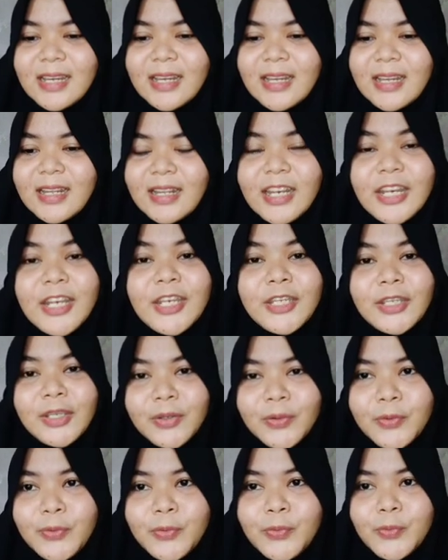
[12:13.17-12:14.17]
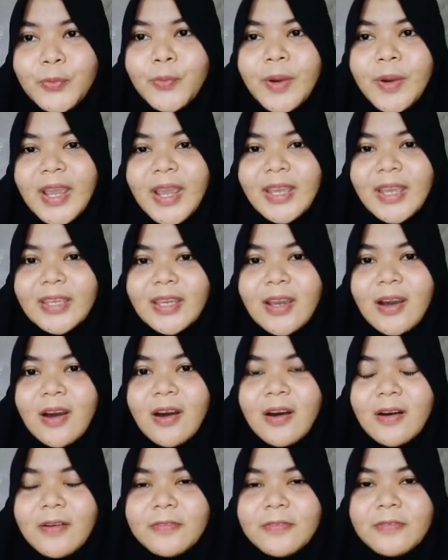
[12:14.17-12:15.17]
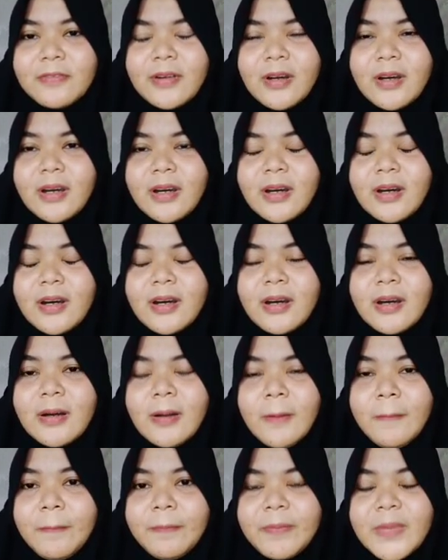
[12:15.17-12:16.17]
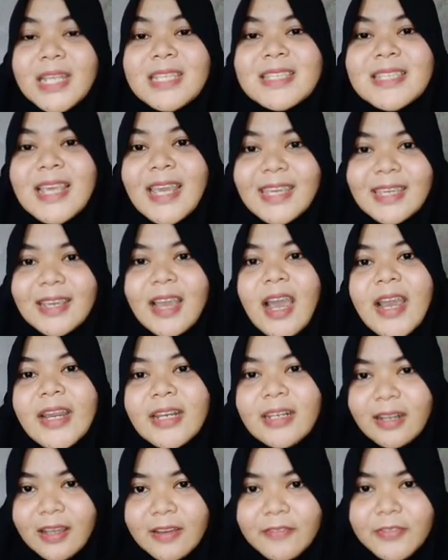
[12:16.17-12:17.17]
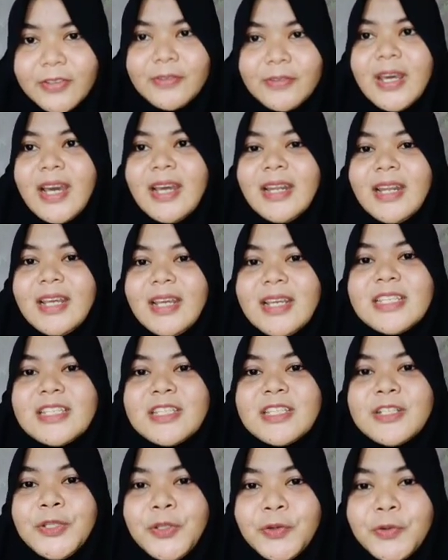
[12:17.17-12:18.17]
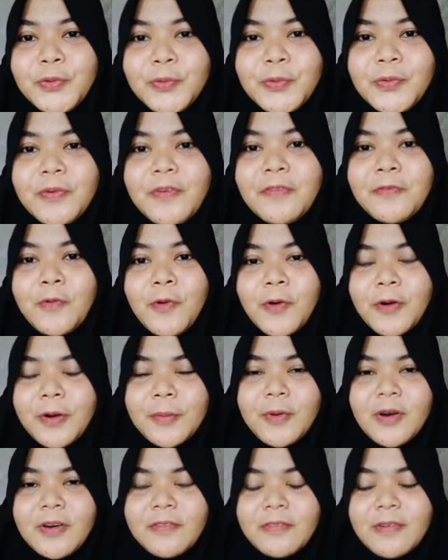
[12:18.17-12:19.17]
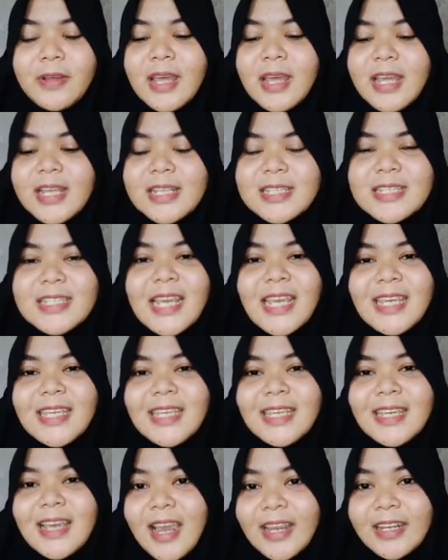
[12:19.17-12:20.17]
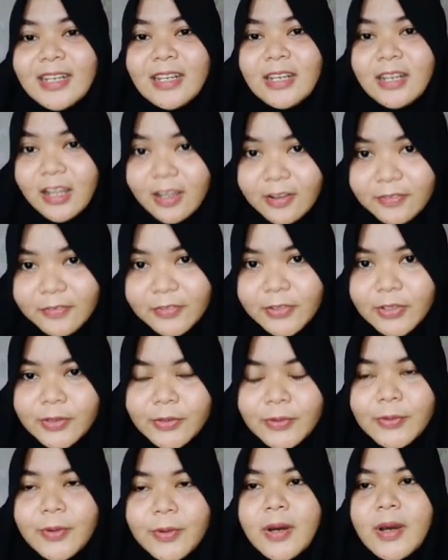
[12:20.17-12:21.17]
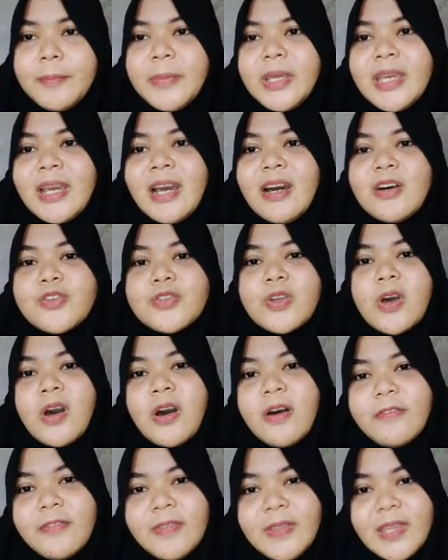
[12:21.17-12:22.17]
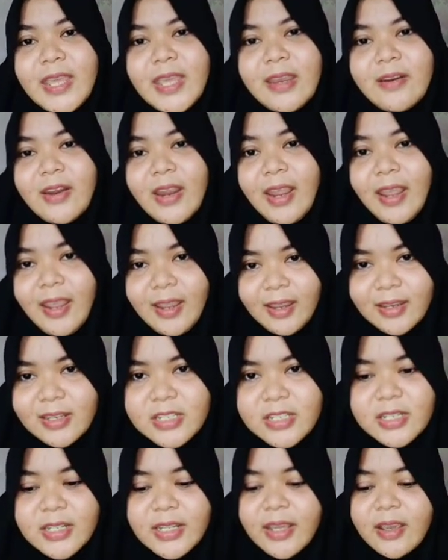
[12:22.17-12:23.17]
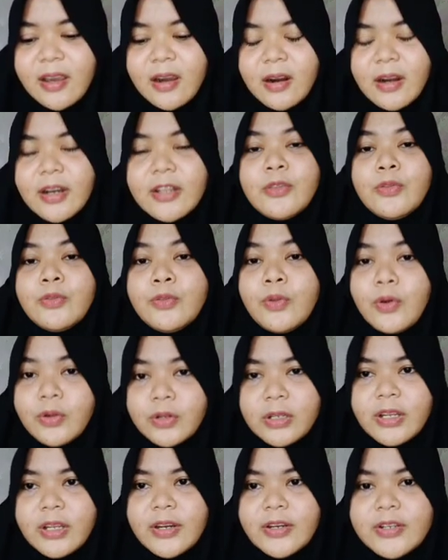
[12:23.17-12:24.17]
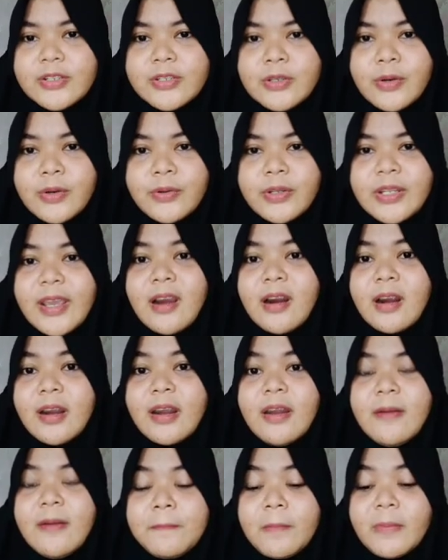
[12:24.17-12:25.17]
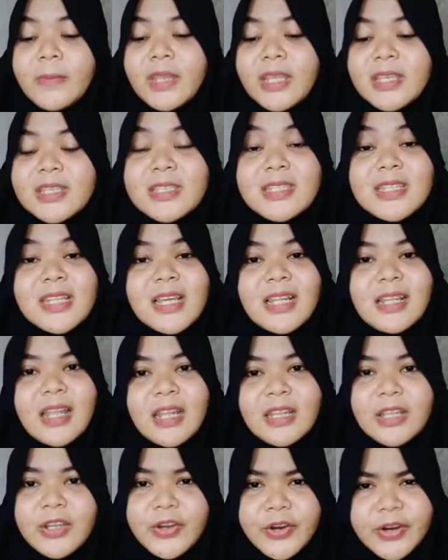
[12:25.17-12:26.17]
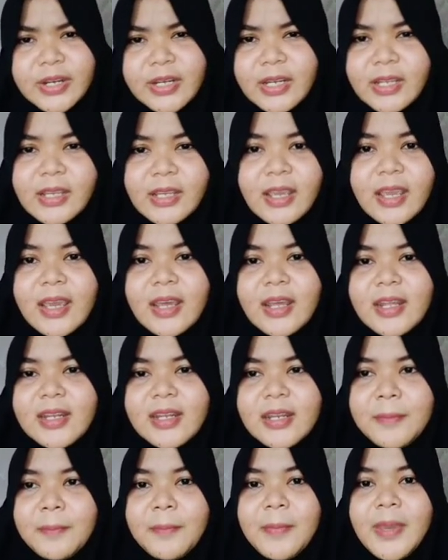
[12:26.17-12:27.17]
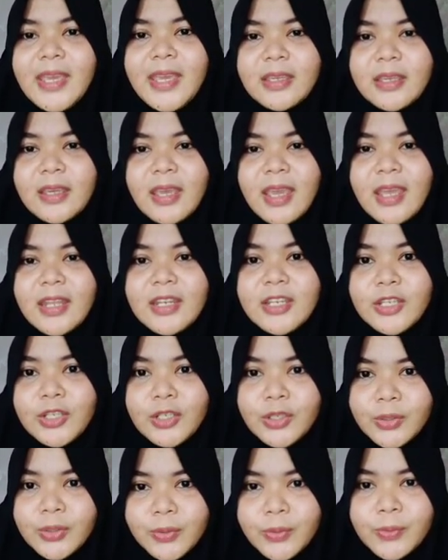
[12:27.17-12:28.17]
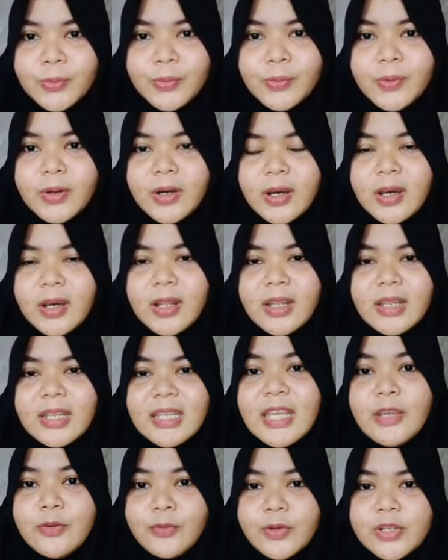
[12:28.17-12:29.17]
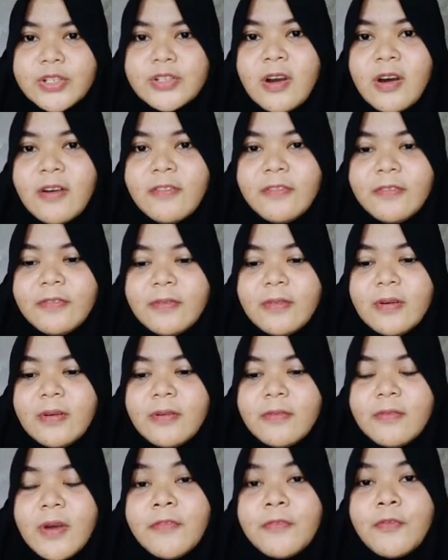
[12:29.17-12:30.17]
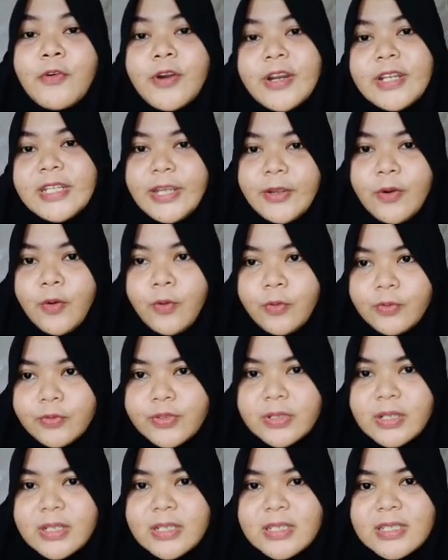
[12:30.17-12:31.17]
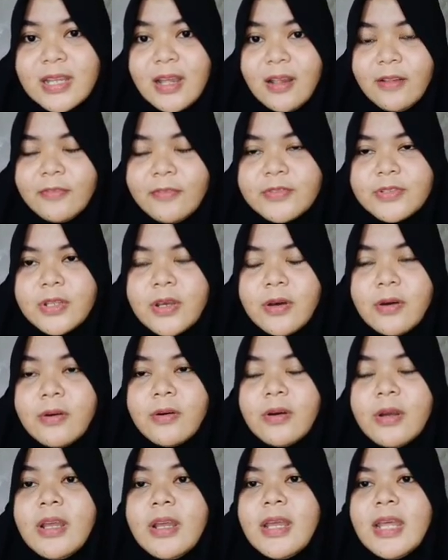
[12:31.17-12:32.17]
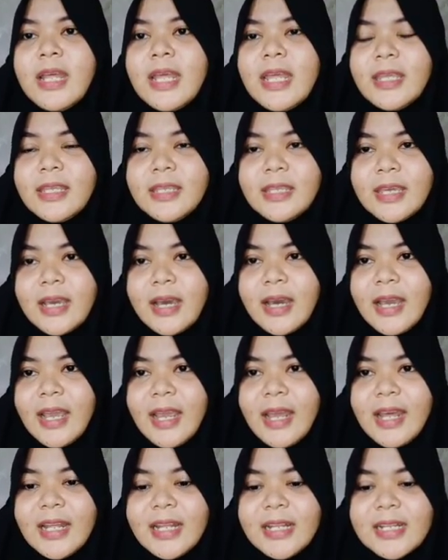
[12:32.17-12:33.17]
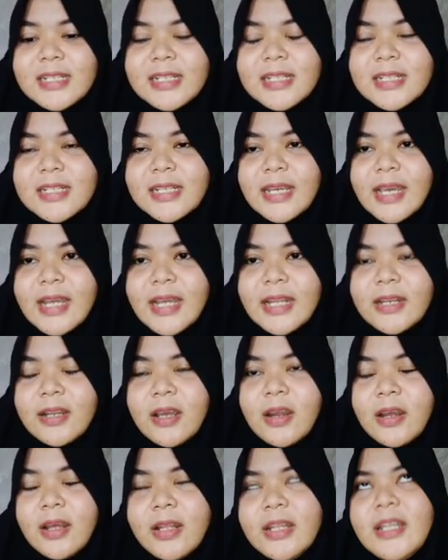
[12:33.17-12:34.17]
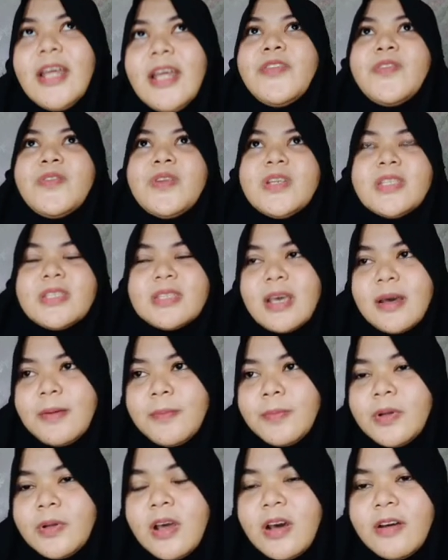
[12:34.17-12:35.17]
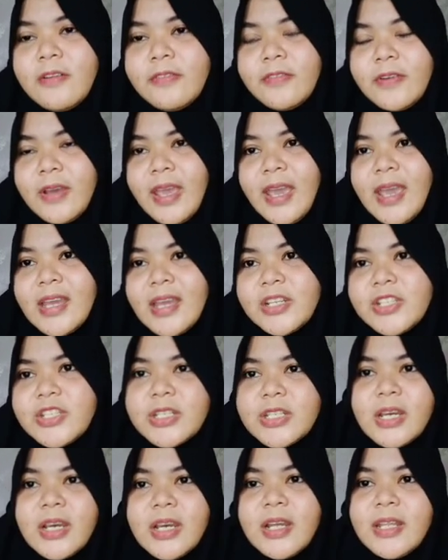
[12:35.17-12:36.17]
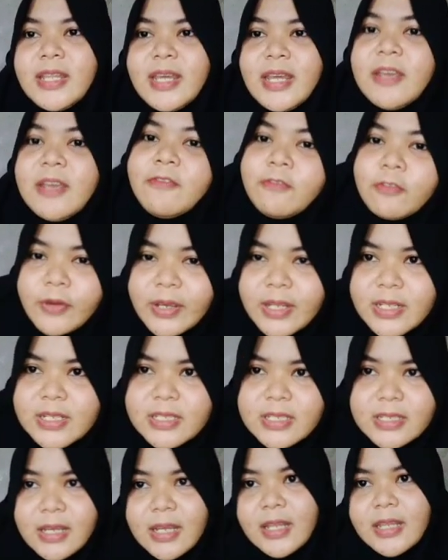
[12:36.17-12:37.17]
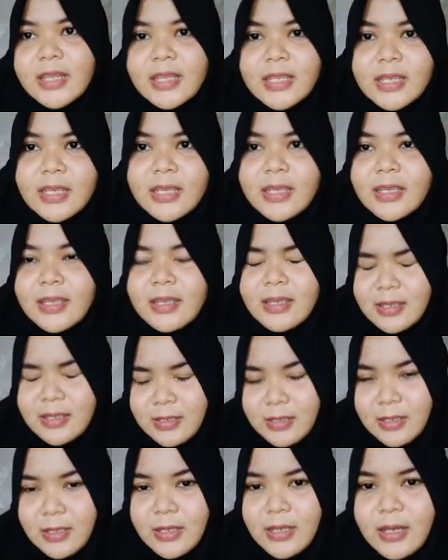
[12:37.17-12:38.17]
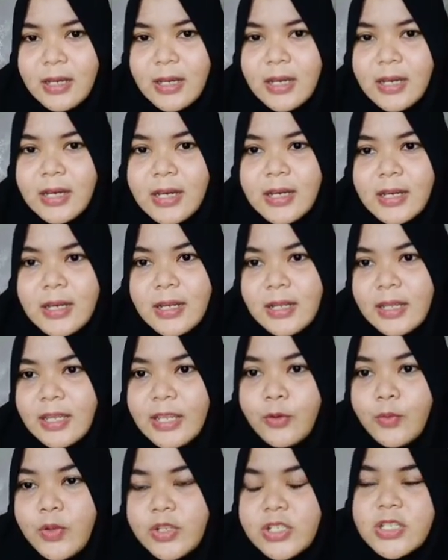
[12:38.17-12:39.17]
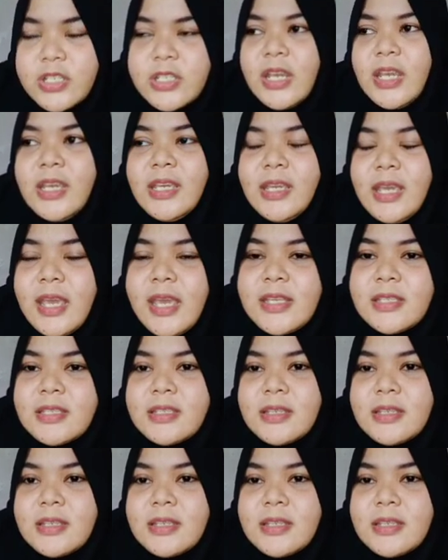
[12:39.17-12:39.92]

new way of uh, saying I love you. That is new form of saying I love you because of their age. They are toddlers, so they are still learning and make a new language of for their own self. So yeah, and then another example of age that influence the language change is